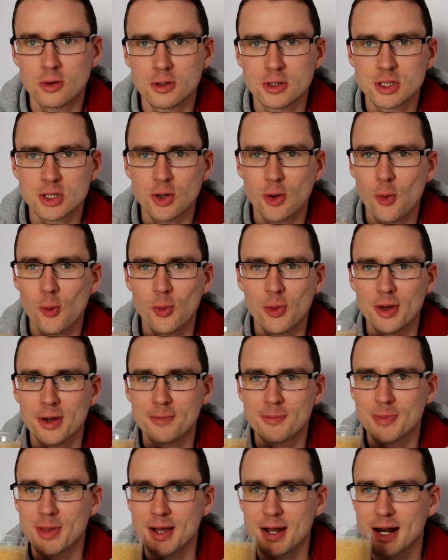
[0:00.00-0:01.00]
It's got all
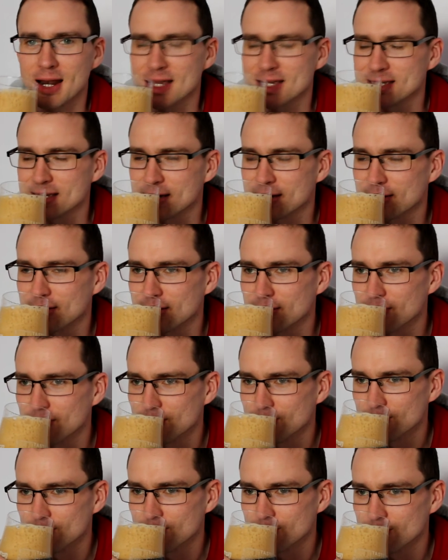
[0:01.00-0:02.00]
the classic kind of
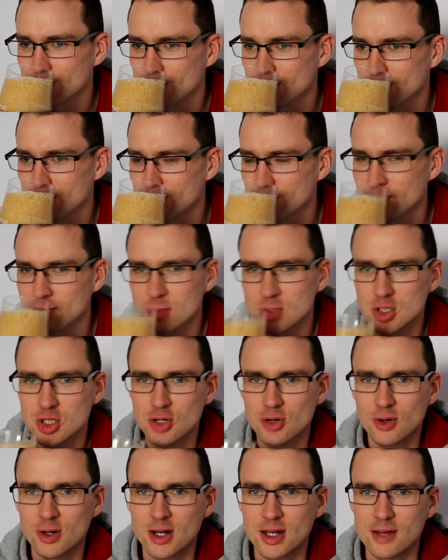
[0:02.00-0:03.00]

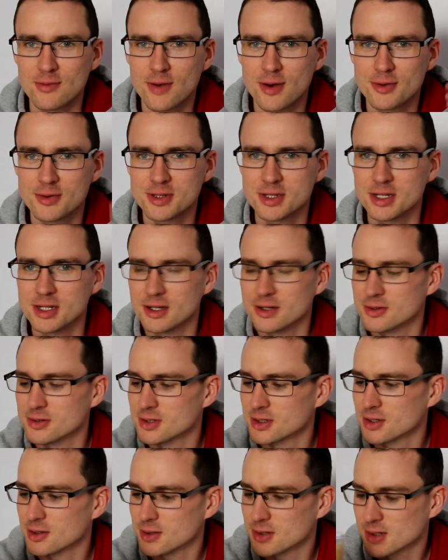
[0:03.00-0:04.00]
chocolatey, roasty
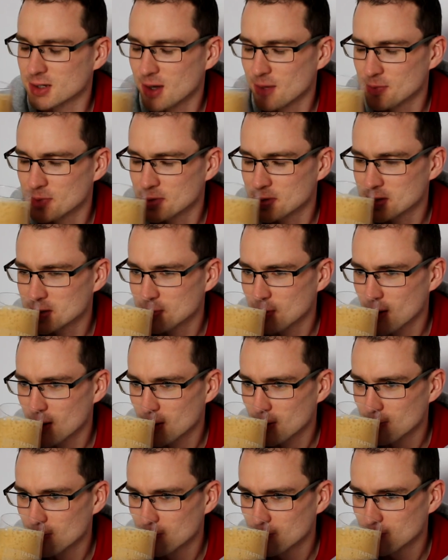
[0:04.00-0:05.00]
notes that you'd come to
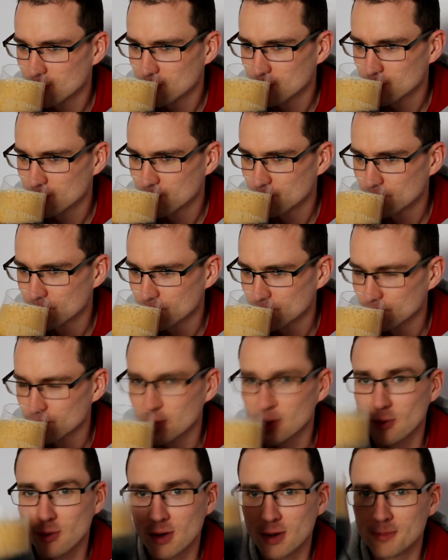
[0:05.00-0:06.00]
expect.
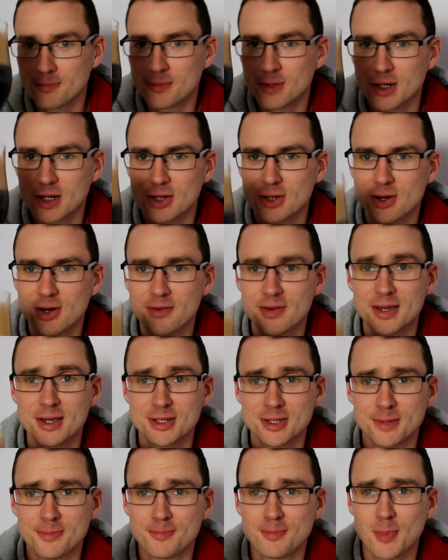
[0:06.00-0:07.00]
Right, I'm going to dive in
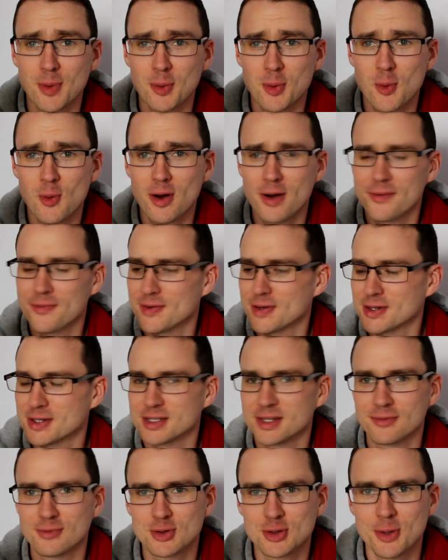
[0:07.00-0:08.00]
because I'm quite
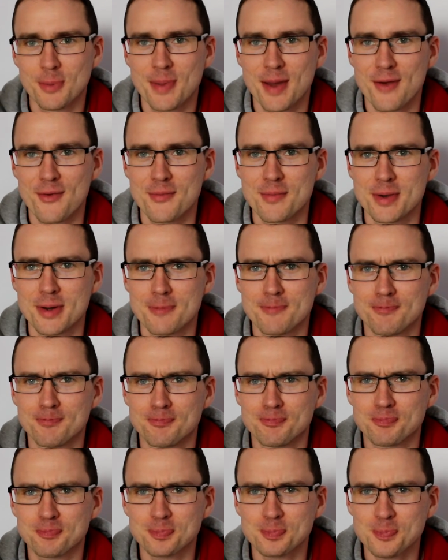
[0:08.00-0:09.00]
thirsty. I've just got back from a
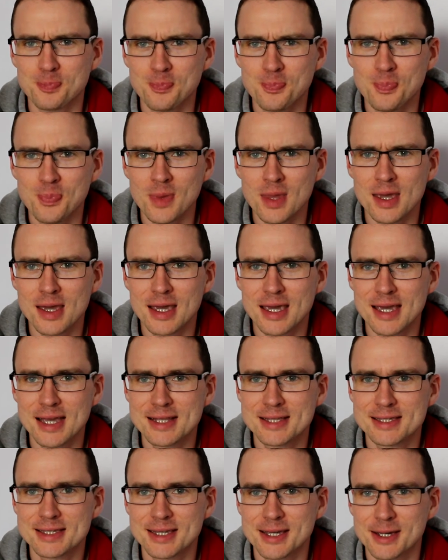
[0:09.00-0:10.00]

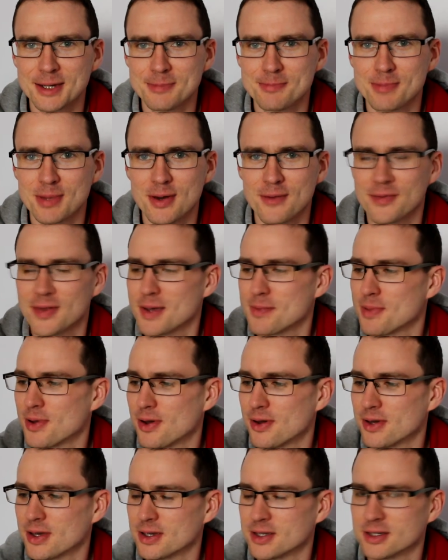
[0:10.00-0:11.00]
kid's second birthday
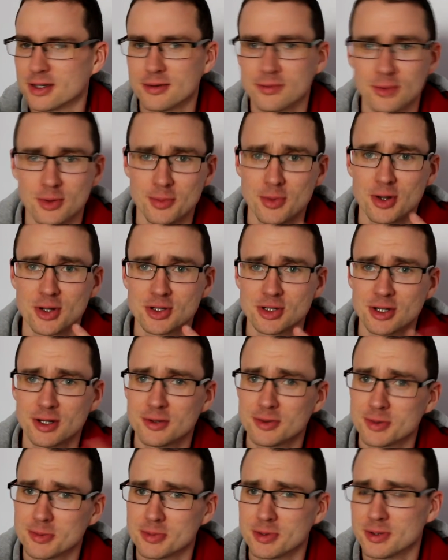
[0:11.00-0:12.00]
party, so not my
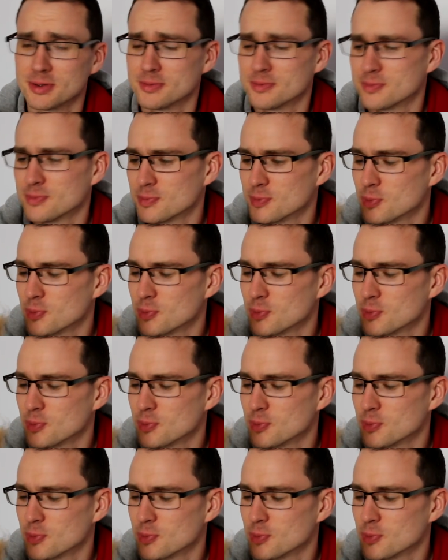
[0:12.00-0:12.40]
child's, but...